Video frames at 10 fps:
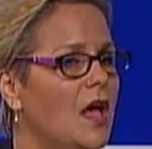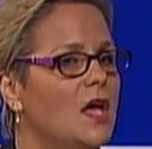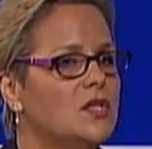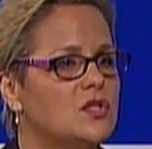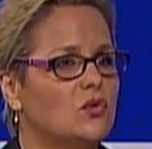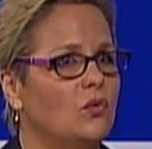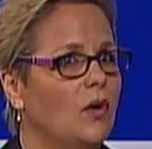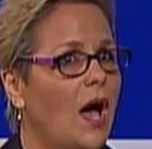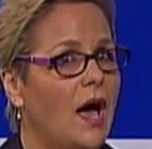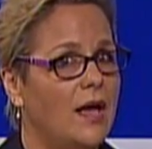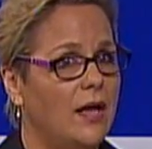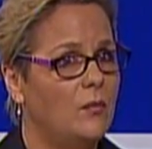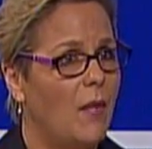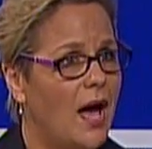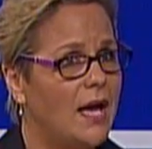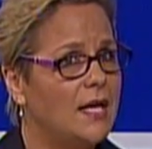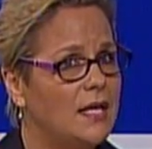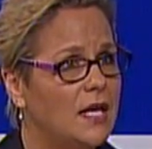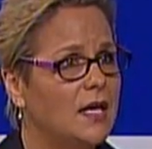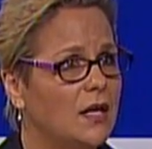So in my
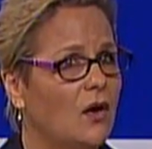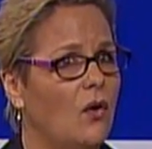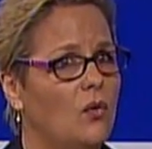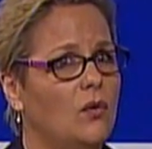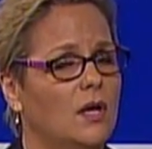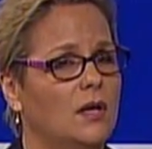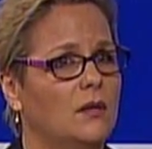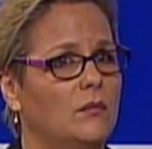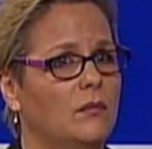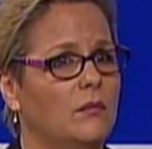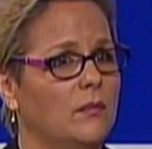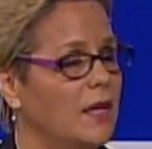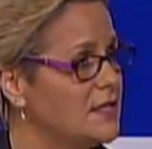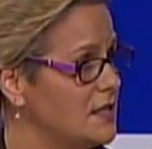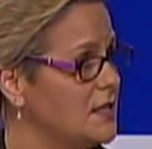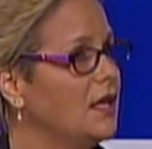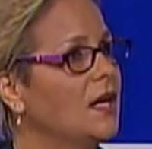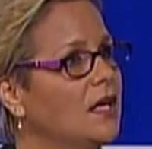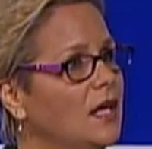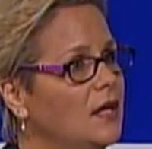year now, assisting
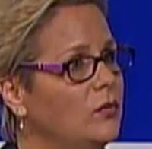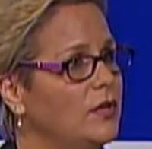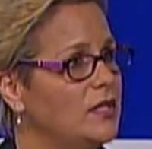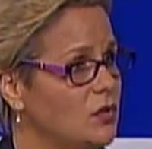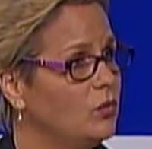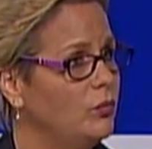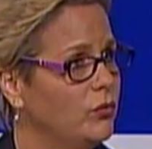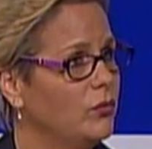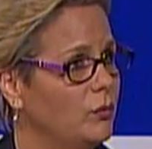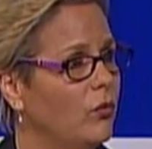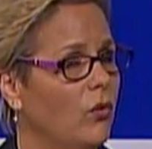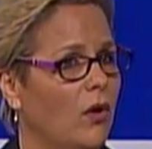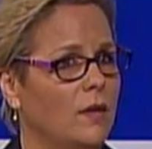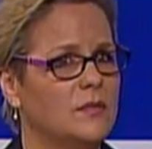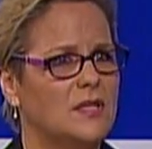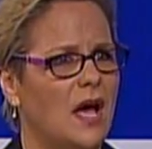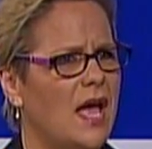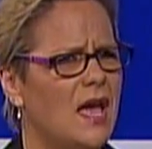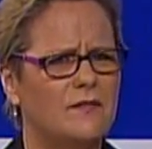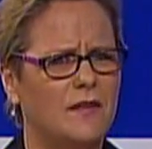Akil with his school programs, I
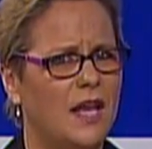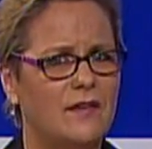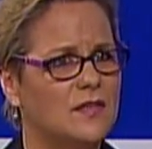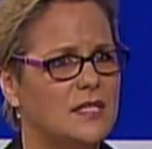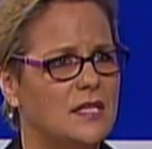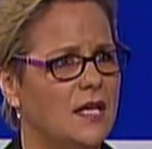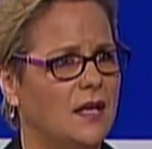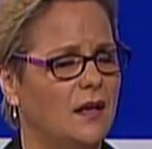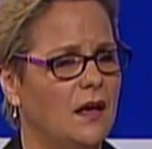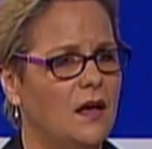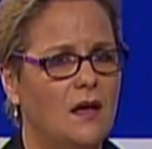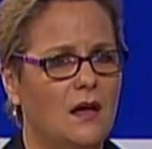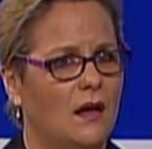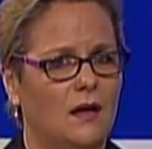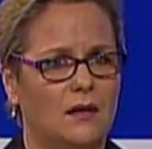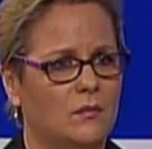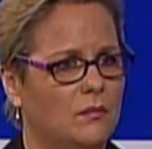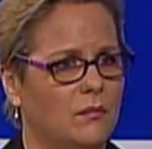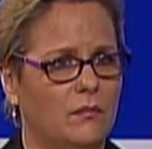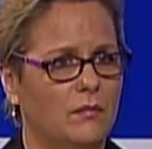have never seen,
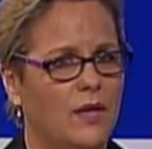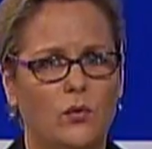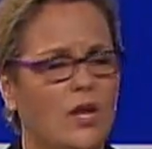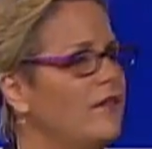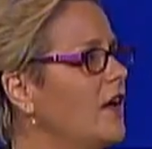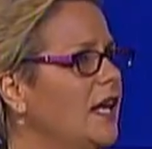there were never any